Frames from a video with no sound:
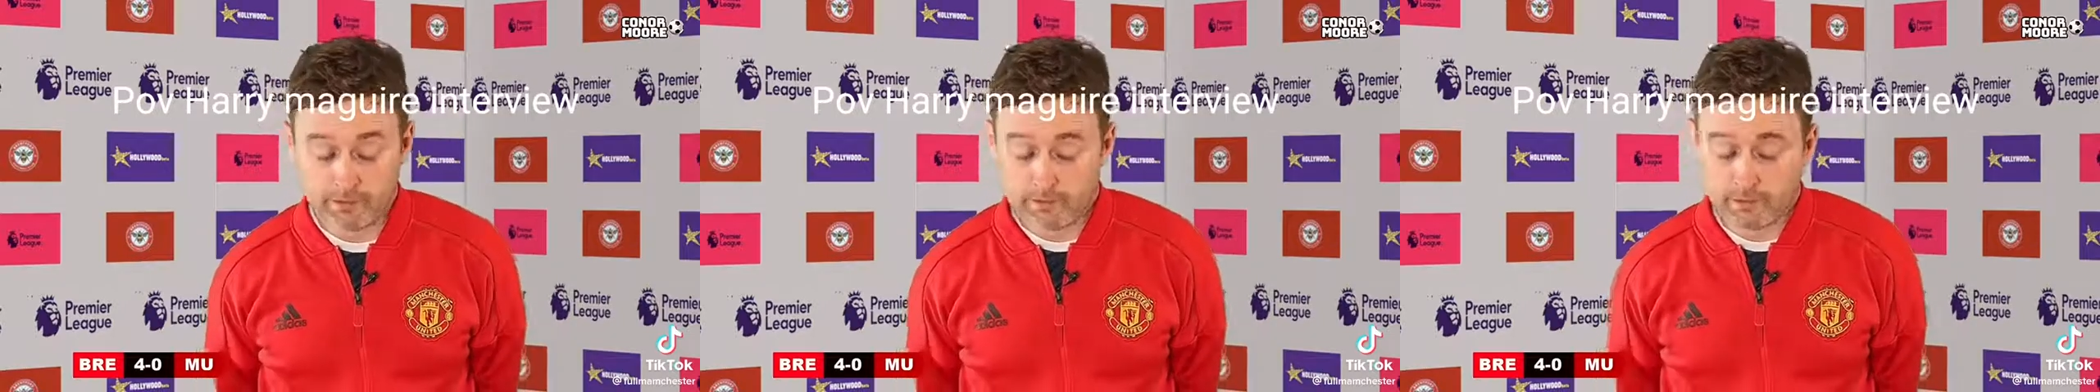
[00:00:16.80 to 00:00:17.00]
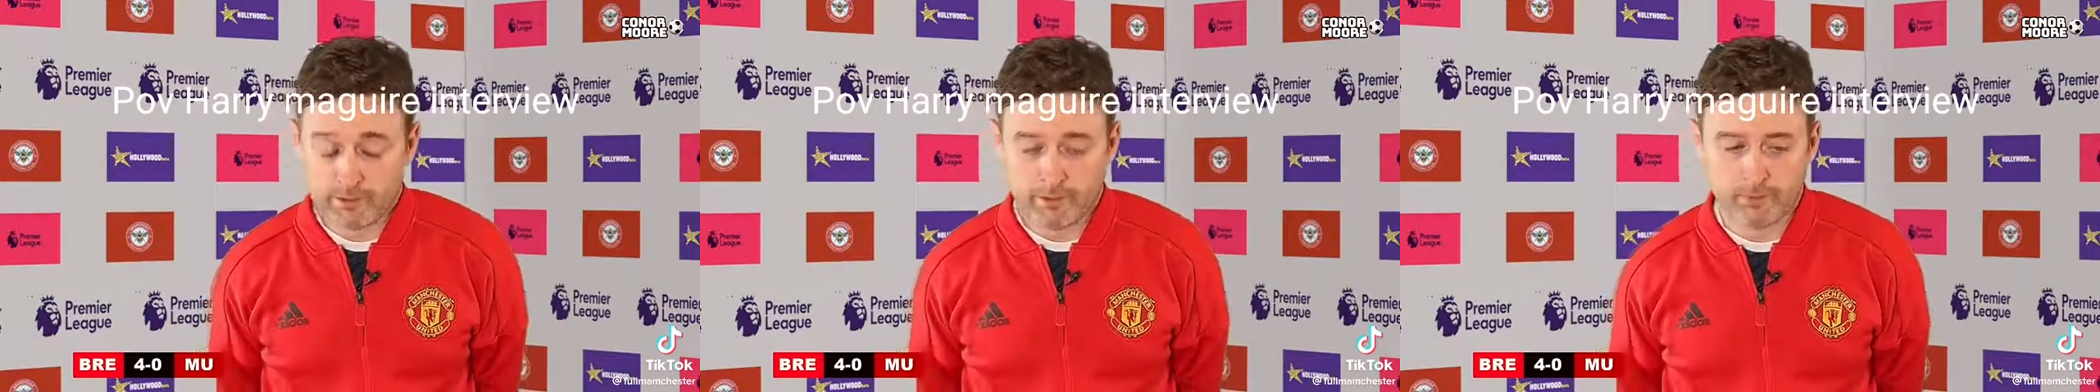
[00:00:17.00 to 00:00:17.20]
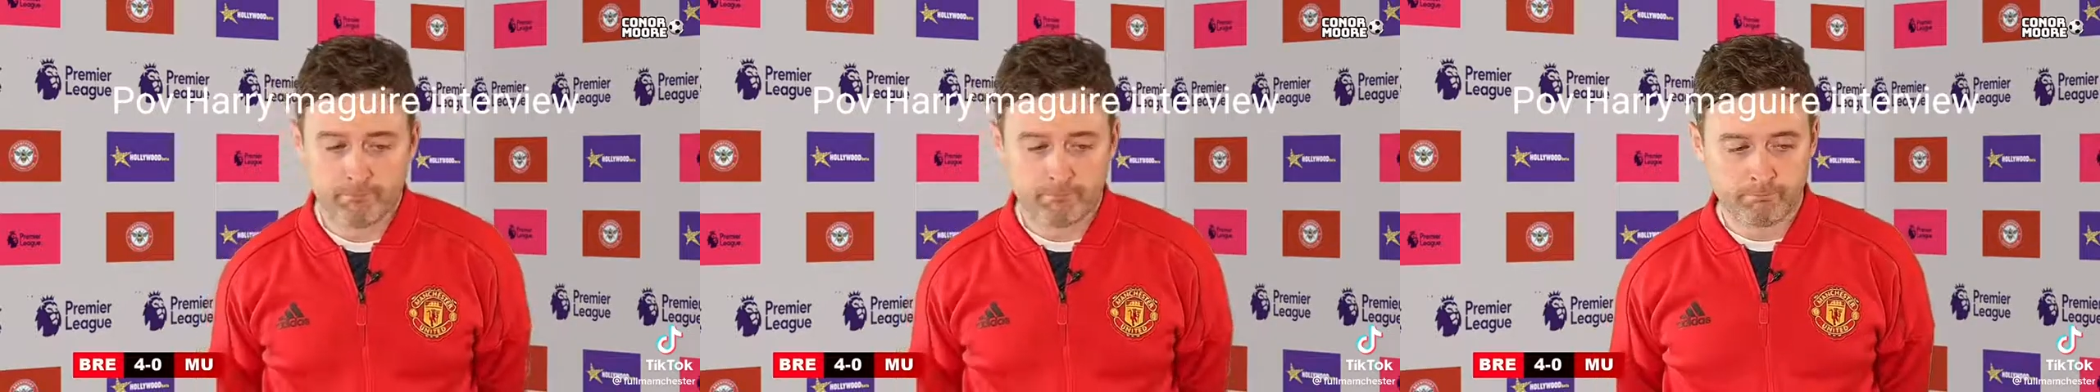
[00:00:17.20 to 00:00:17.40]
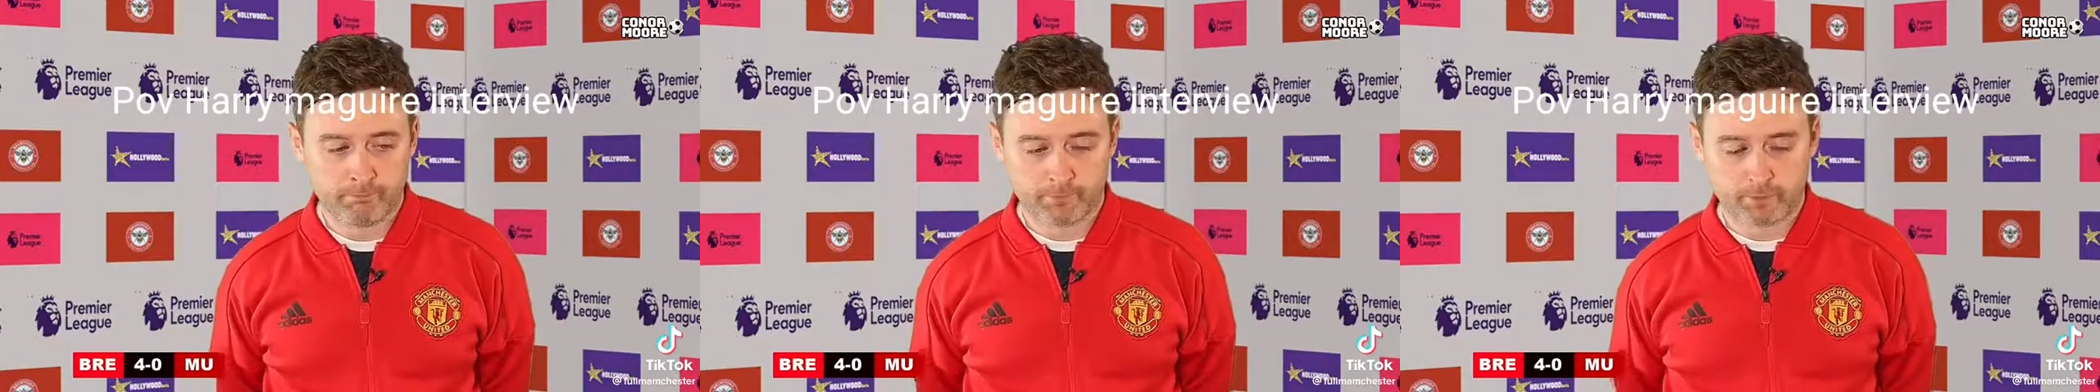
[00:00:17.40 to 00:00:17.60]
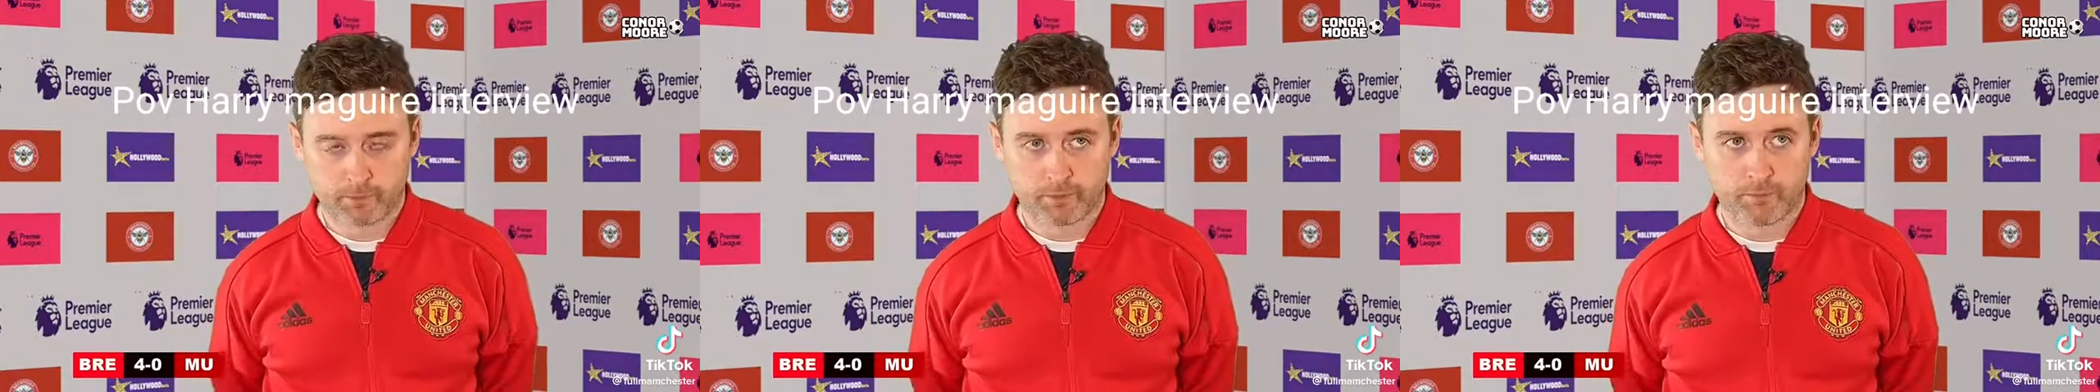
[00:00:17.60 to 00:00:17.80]
Yeah,
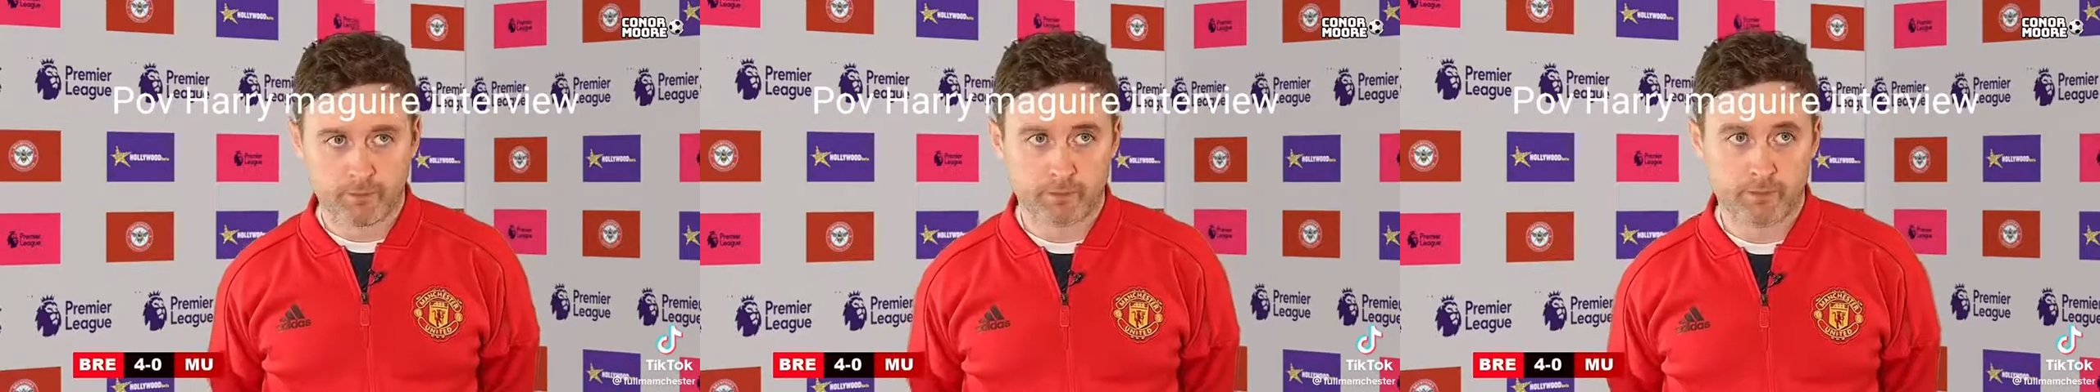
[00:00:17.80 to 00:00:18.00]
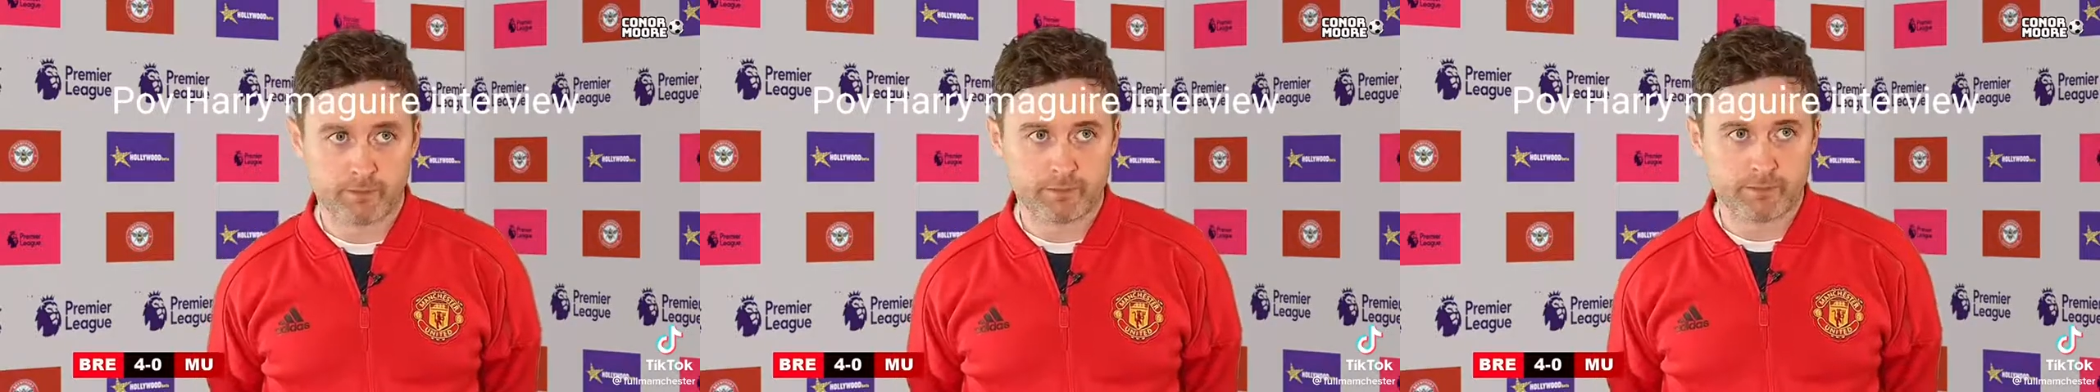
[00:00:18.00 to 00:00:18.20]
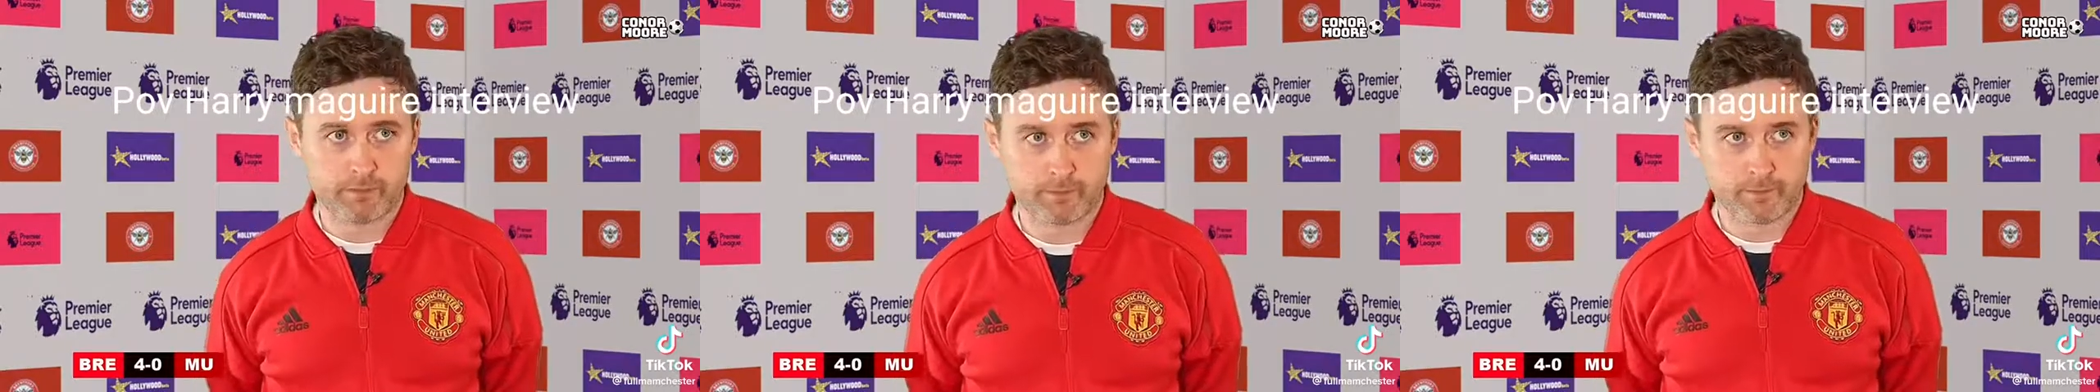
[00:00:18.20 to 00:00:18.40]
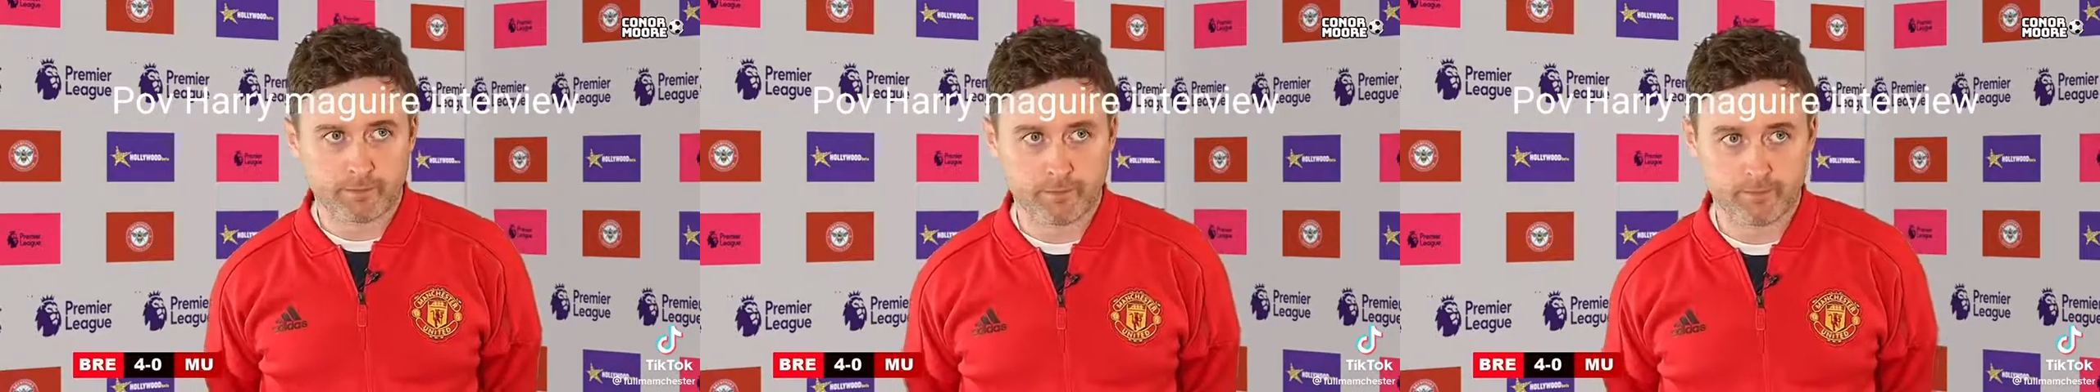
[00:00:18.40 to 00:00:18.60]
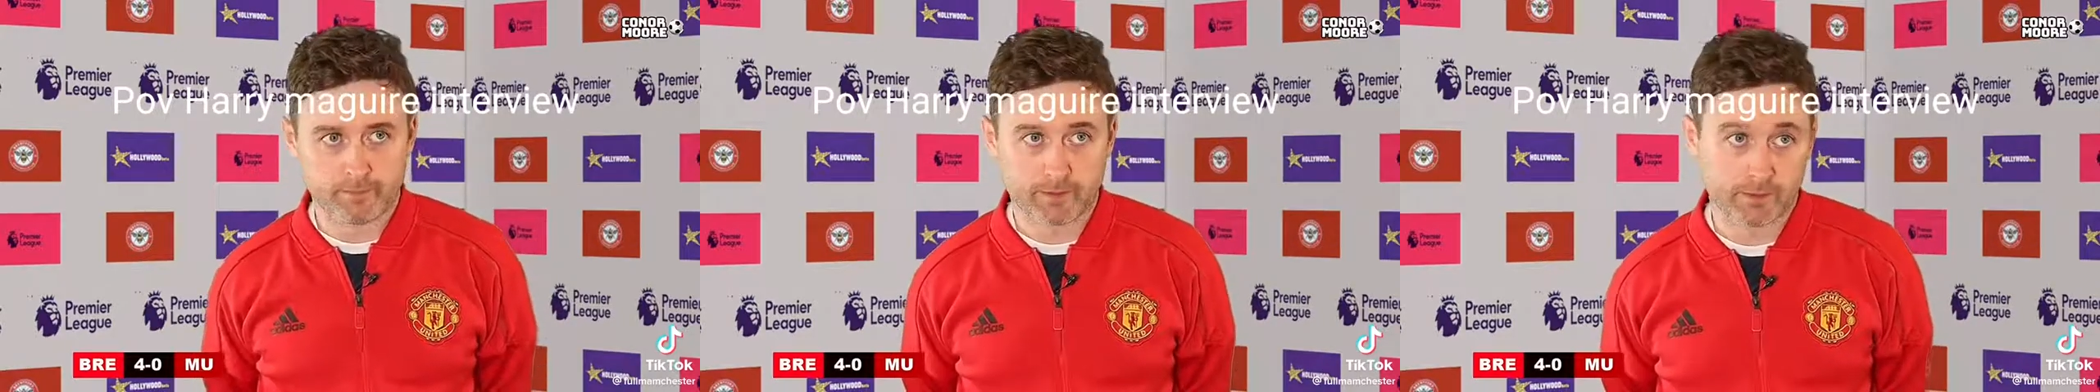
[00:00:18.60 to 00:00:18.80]
some of the players
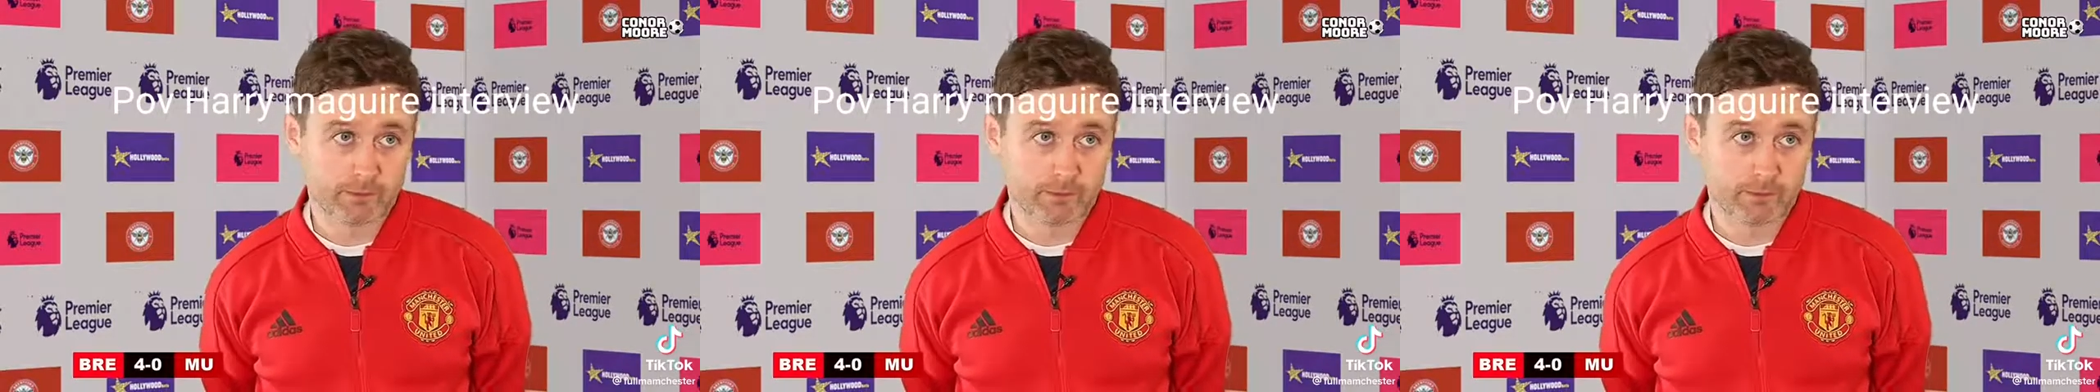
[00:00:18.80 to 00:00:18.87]
did.